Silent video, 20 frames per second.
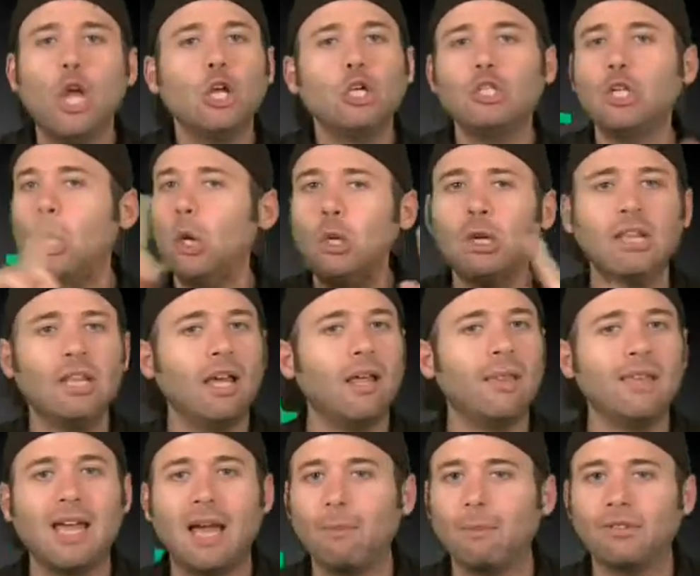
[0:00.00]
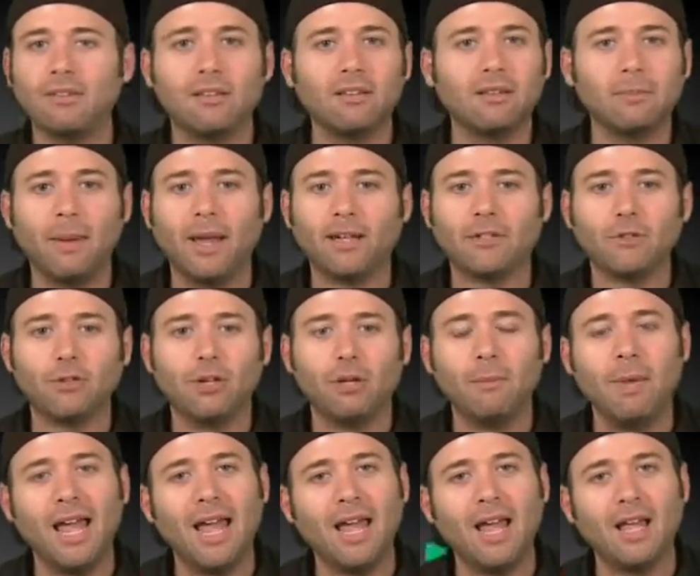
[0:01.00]
totally on the opposite
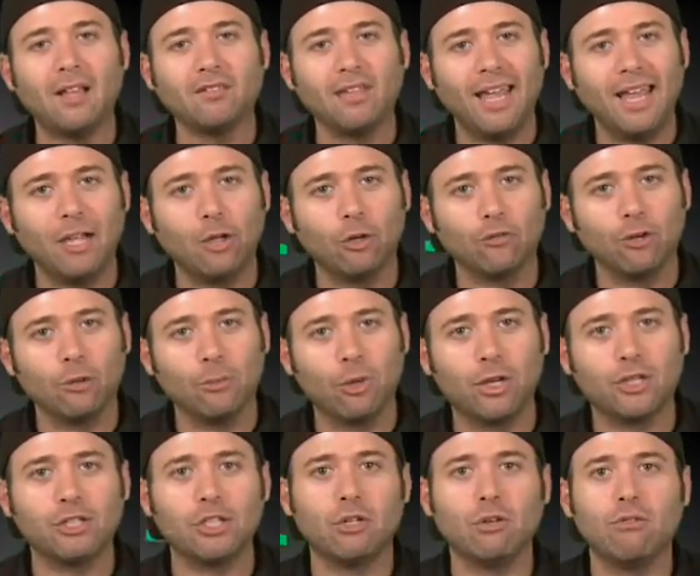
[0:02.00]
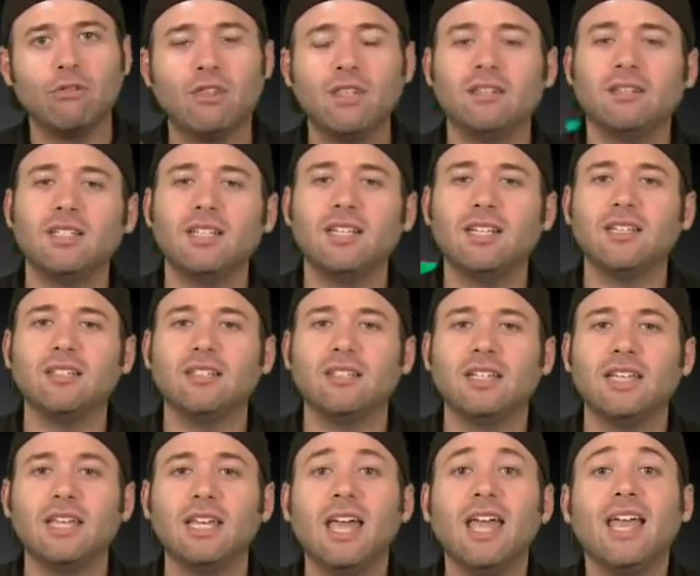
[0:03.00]
spectrum as Hangover Part 2. This is
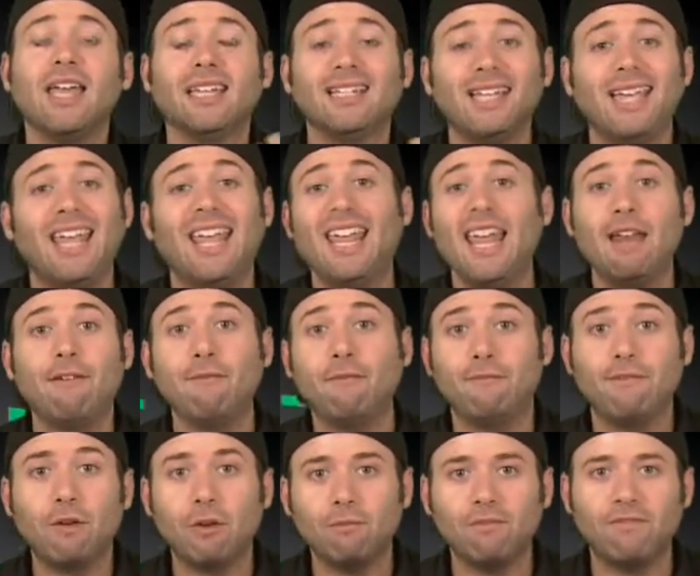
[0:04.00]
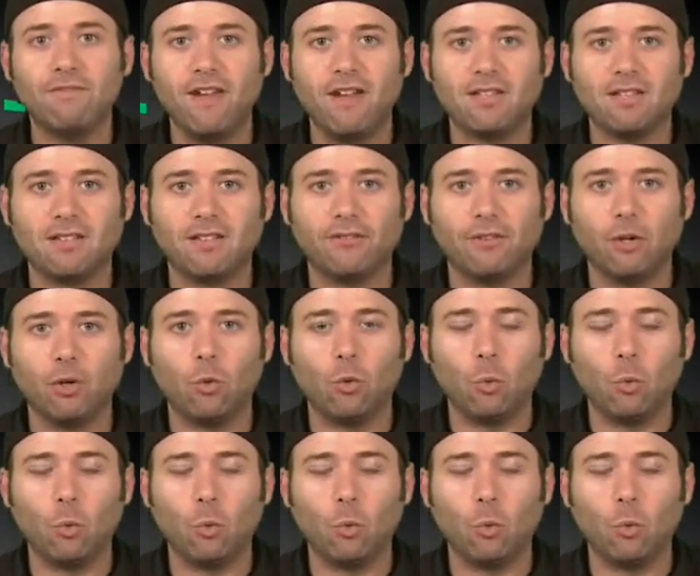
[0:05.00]
the Cannes Film Festival